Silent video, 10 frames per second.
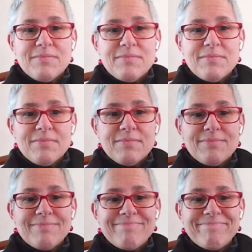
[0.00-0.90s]

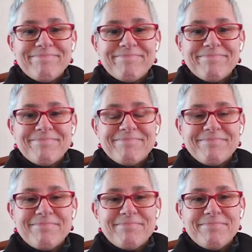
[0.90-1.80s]

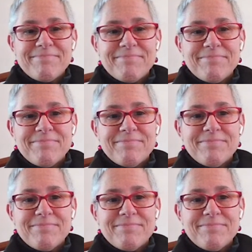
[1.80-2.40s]
(not speaking)